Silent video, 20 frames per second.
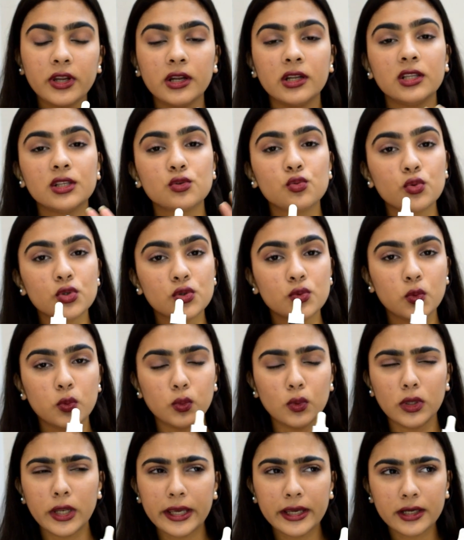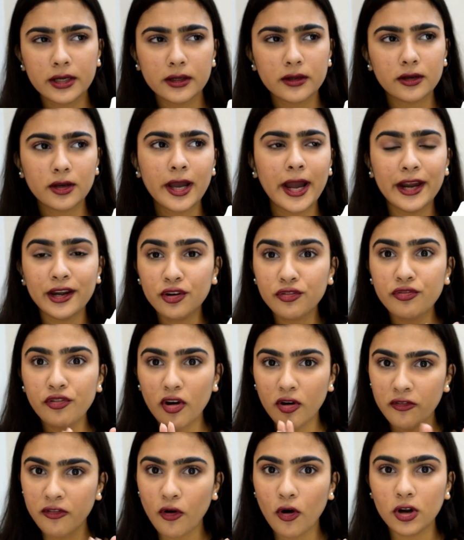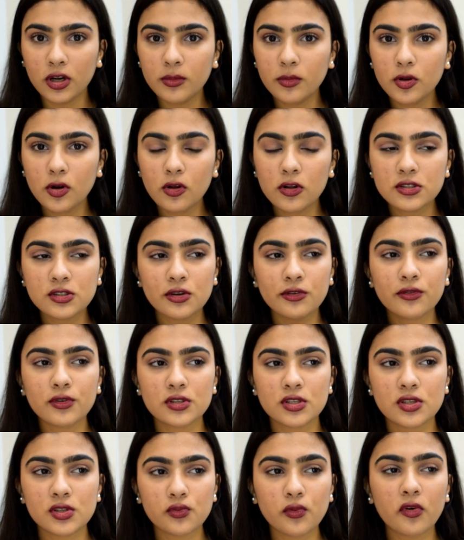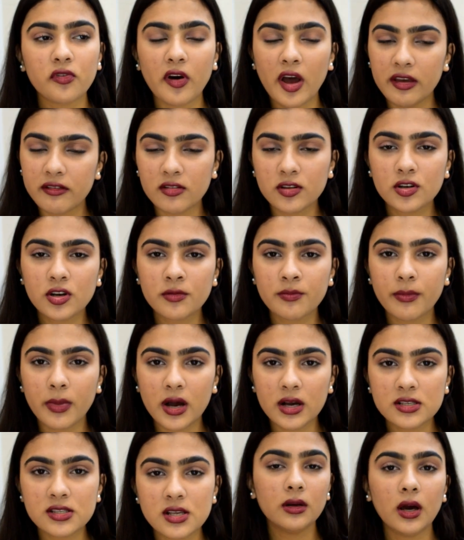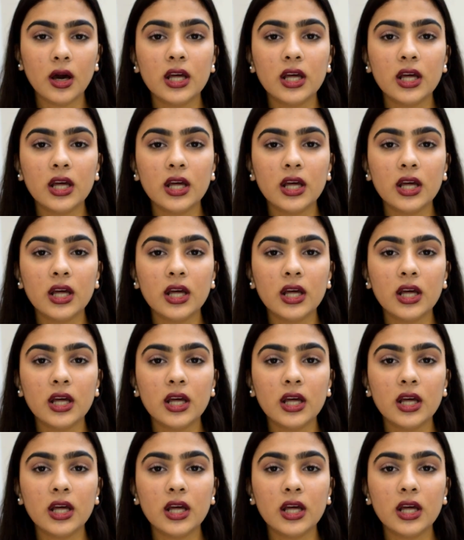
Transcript: and this was like kind of affordable also. It was just for 500 bucks.